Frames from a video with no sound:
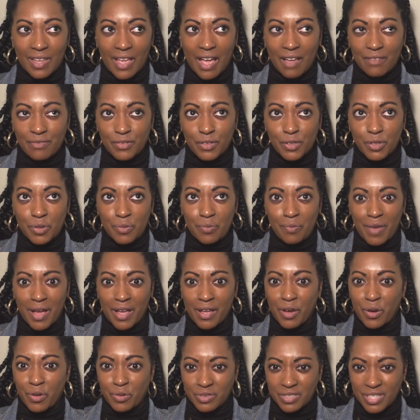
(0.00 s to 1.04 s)
feel my
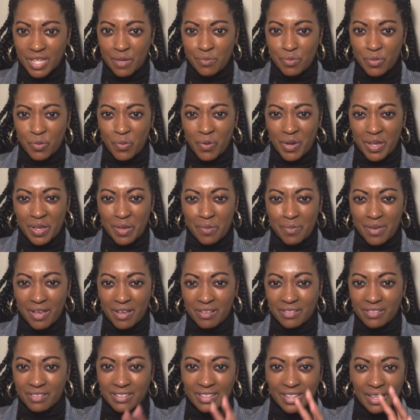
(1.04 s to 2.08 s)
own type of way
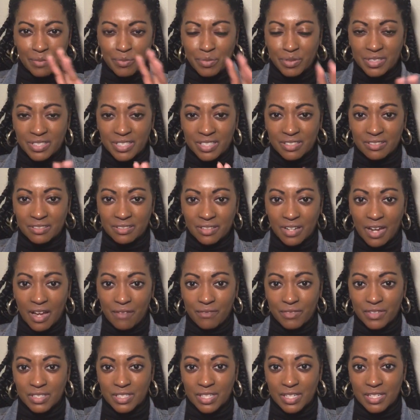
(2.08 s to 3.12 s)
about that particular
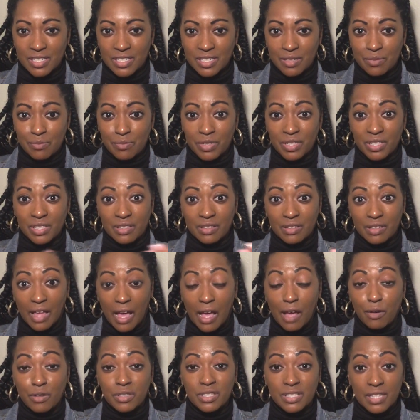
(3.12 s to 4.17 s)
conversation, but
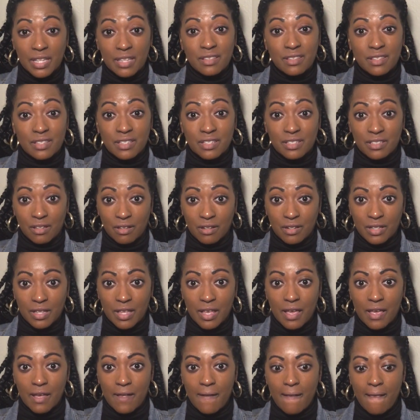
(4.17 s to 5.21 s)
I'll say this on
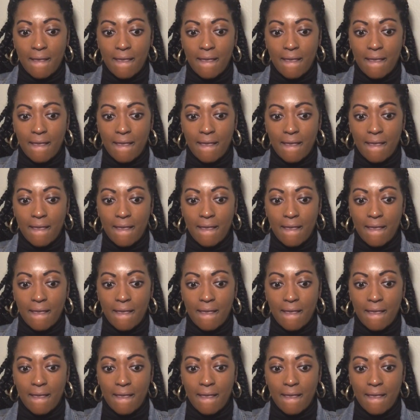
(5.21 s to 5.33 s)
that.